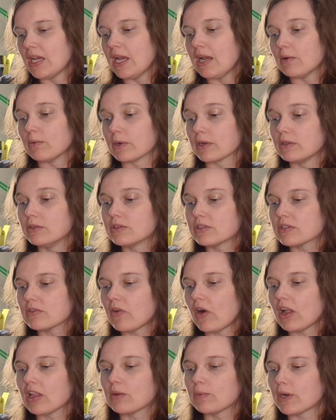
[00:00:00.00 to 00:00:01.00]
Reclusive
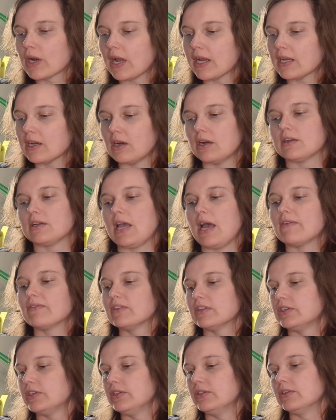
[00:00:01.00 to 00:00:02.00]
Hollywood icon
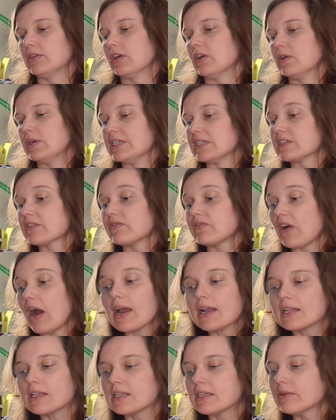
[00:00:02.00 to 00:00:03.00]
Evelyn Hugo is
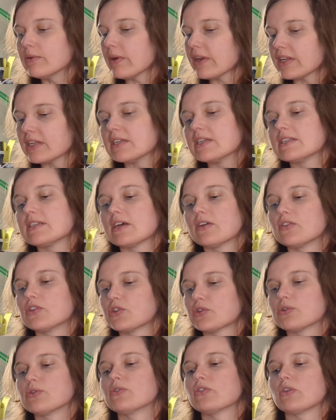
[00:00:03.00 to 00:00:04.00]
finally ready to tell the
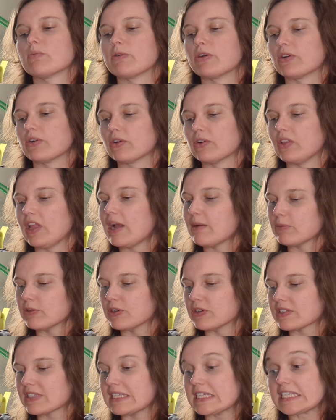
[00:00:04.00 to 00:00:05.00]
truth about her
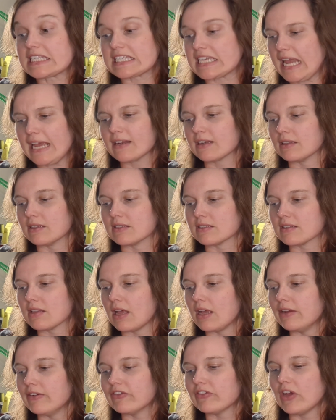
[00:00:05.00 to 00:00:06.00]
glamorous and scandalous
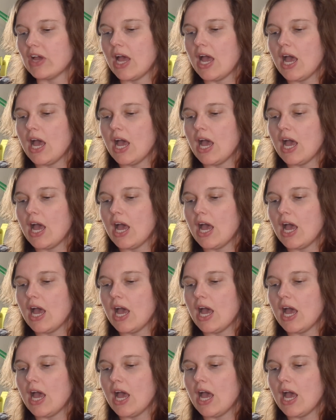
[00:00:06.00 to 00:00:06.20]
life.